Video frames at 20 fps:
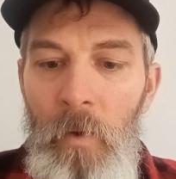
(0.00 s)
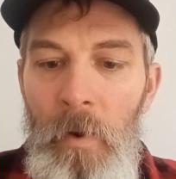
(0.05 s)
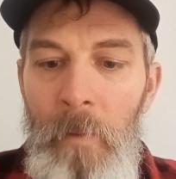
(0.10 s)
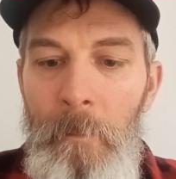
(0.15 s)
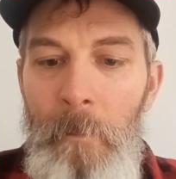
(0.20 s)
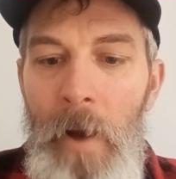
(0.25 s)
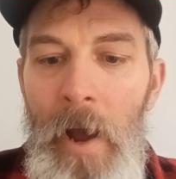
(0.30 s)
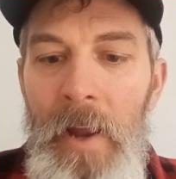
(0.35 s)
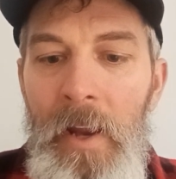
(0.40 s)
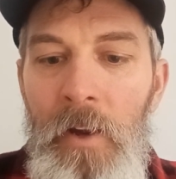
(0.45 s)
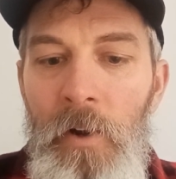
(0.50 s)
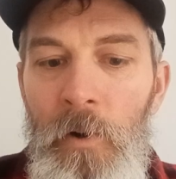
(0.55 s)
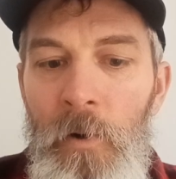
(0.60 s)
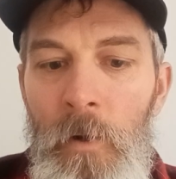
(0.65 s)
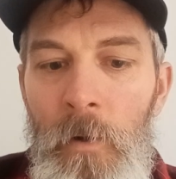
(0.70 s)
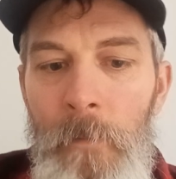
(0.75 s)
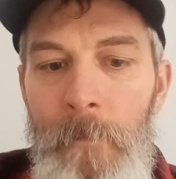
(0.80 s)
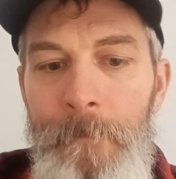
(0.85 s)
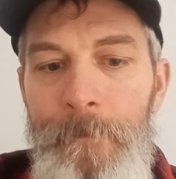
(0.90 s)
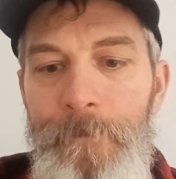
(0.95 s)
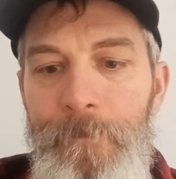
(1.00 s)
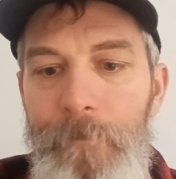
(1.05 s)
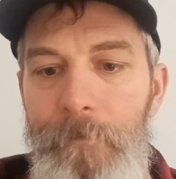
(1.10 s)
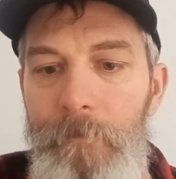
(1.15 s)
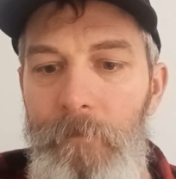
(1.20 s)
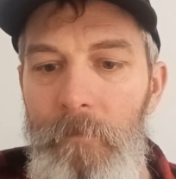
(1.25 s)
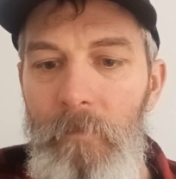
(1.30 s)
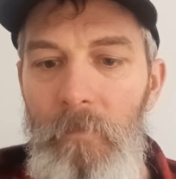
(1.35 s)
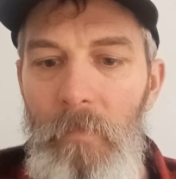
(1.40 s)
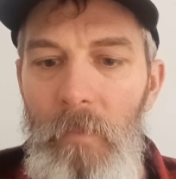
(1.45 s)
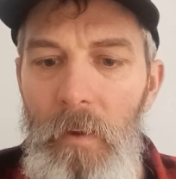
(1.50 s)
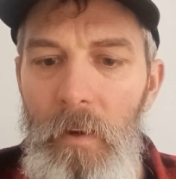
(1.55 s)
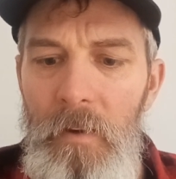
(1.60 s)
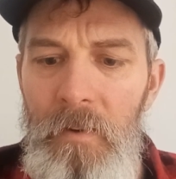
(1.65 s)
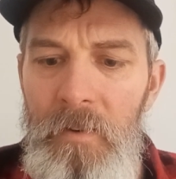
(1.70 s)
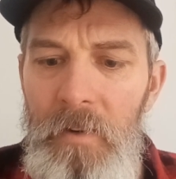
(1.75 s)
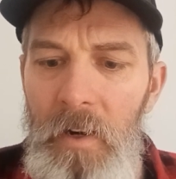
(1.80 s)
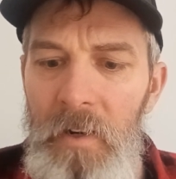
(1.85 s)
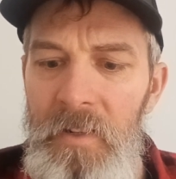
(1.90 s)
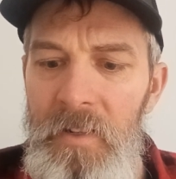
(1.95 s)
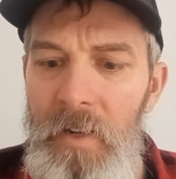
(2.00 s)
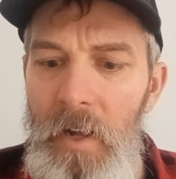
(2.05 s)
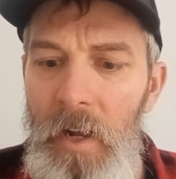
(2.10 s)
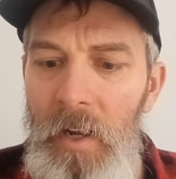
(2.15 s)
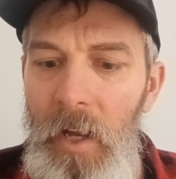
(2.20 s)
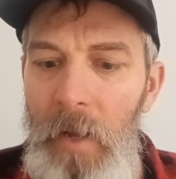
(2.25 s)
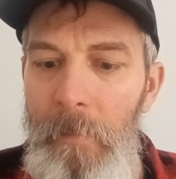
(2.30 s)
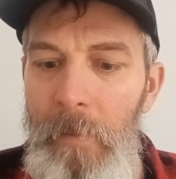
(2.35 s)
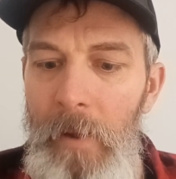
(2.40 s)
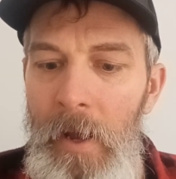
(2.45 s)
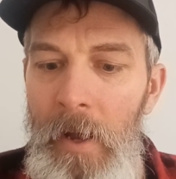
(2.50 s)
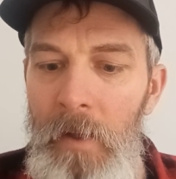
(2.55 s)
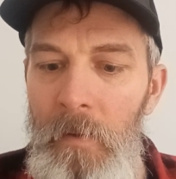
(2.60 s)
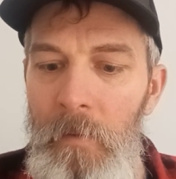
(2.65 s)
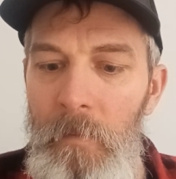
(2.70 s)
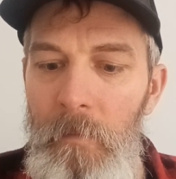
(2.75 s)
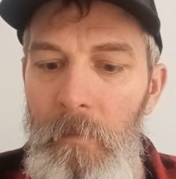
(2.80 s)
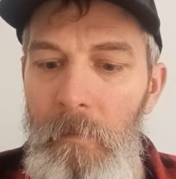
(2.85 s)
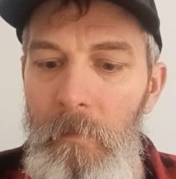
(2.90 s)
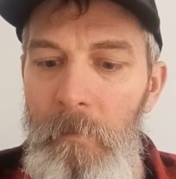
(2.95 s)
Michael starts talking about